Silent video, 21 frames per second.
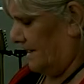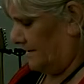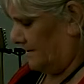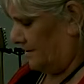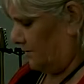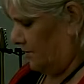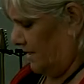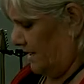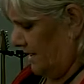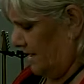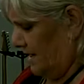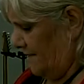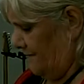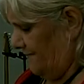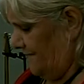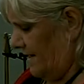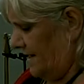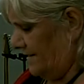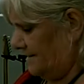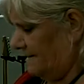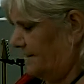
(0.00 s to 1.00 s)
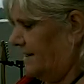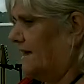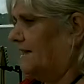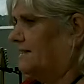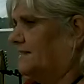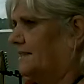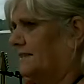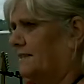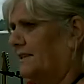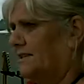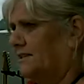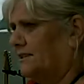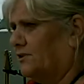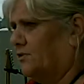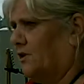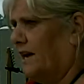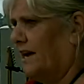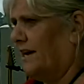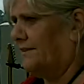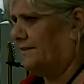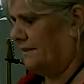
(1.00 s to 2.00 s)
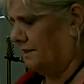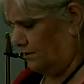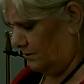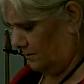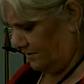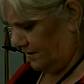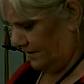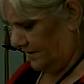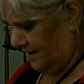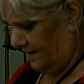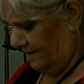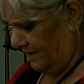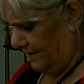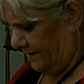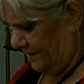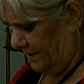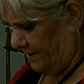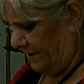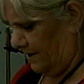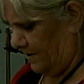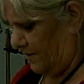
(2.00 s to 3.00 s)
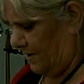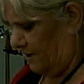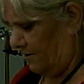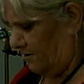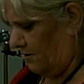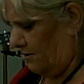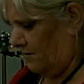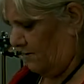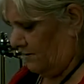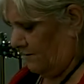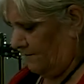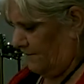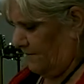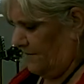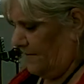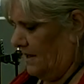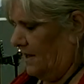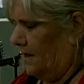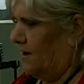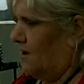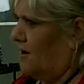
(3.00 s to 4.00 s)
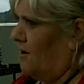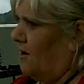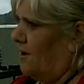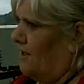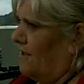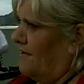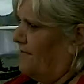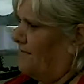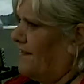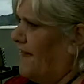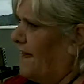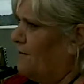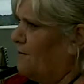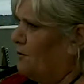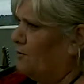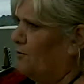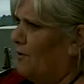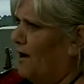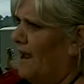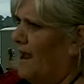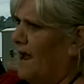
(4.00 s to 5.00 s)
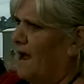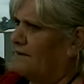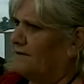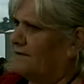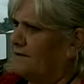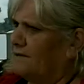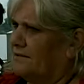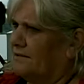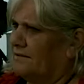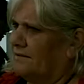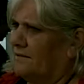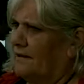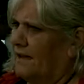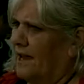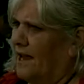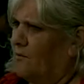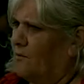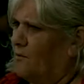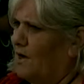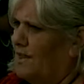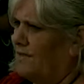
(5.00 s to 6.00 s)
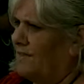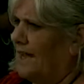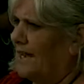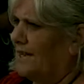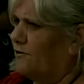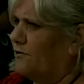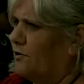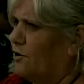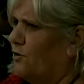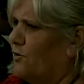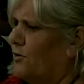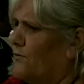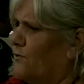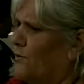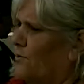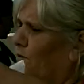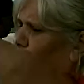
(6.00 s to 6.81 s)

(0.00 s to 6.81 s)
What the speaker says: that's really affecting us in this trade deals and everything going on, they were round. And when they grew and were